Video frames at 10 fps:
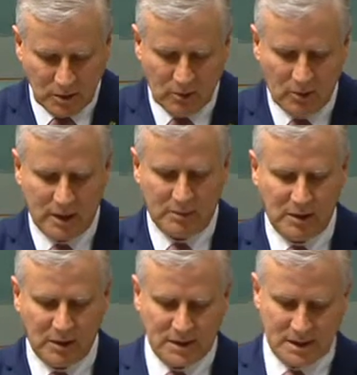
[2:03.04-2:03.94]
required a
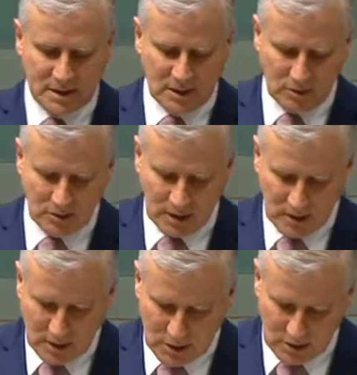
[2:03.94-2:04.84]
police escort
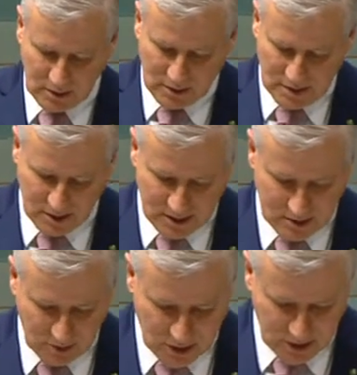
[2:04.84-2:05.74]
due to the size of
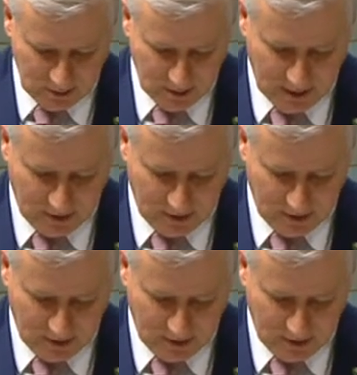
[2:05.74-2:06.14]
the machinery and